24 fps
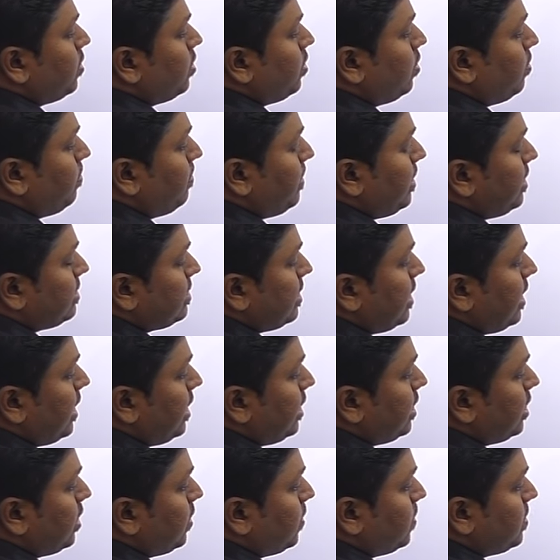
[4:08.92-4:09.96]
rupees
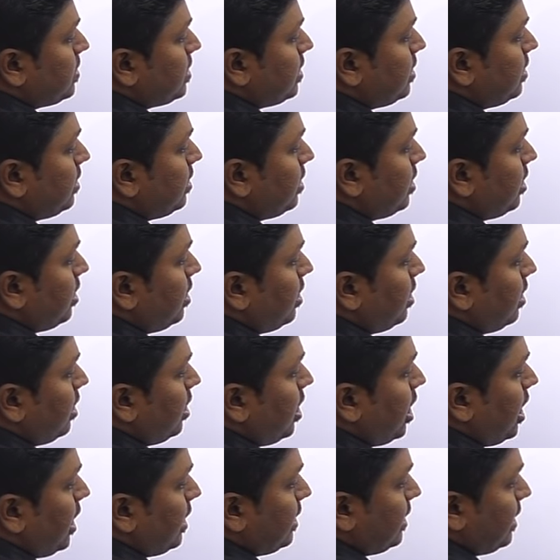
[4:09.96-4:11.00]

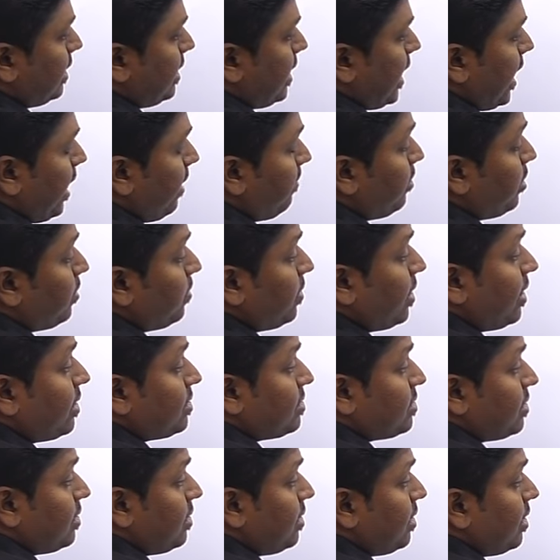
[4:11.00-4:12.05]
8000, and the time
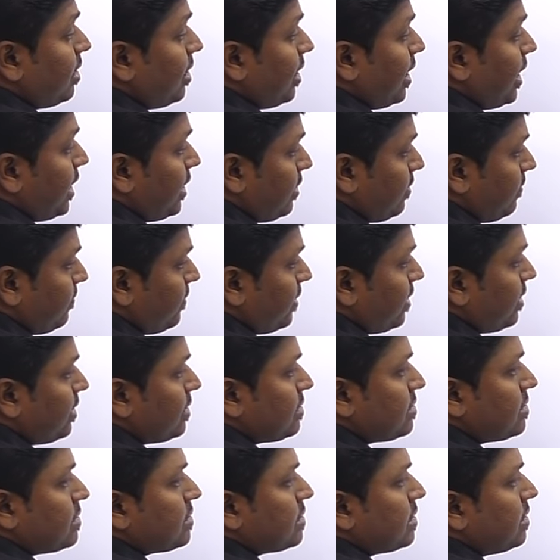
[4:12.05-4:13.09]
duration, rate of
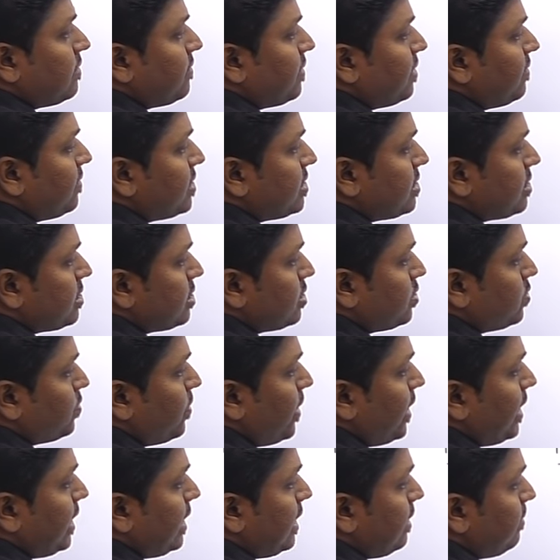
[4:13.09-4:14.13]
interest is given, which is
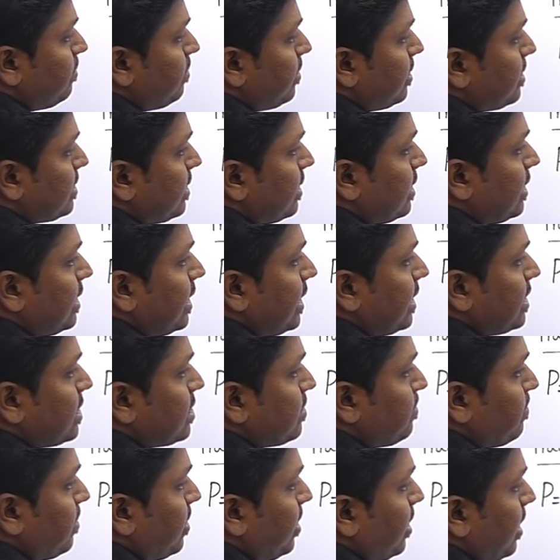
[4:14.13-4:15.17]

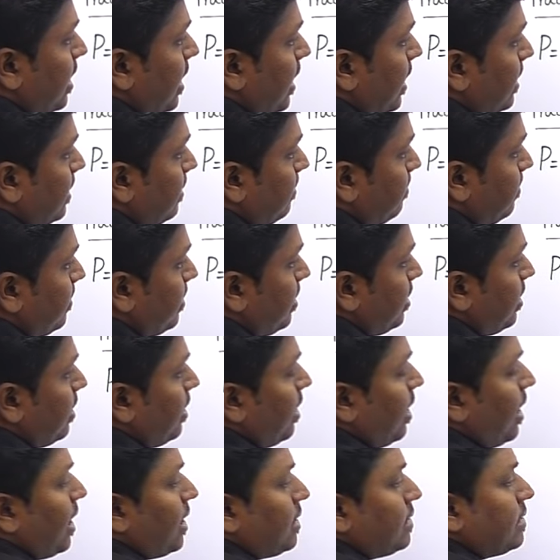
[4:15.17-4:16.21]
20% per annum,
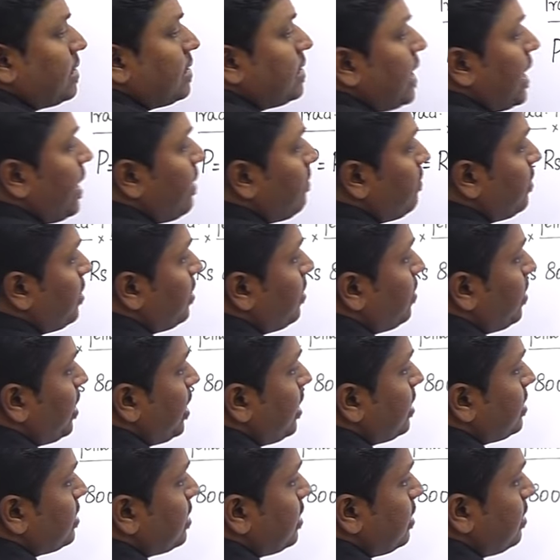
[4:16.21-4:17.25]
and the time
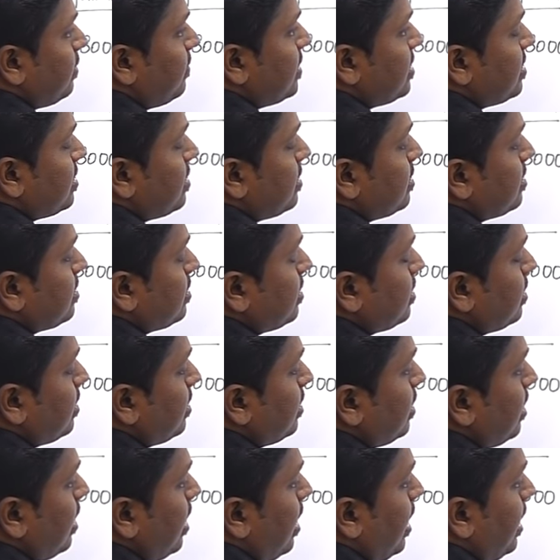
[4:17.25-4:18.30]
duration, which is
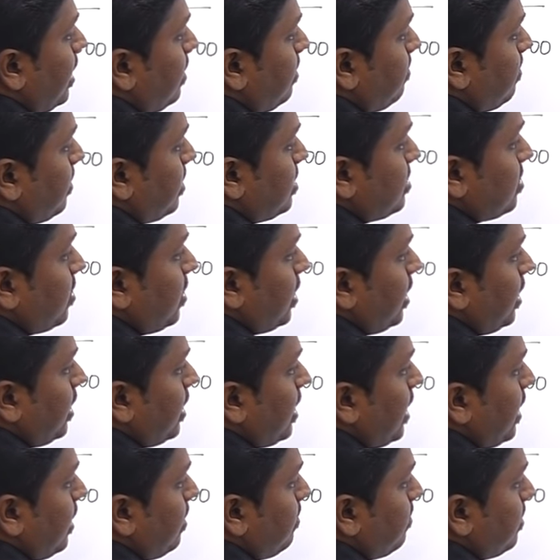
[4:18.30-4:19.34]
9
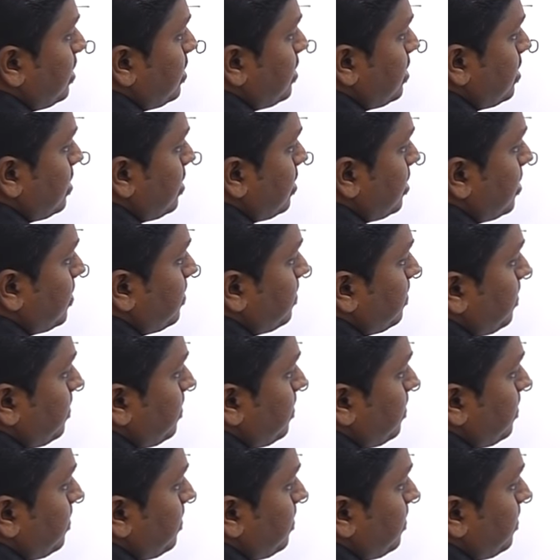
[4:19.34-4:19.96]
months.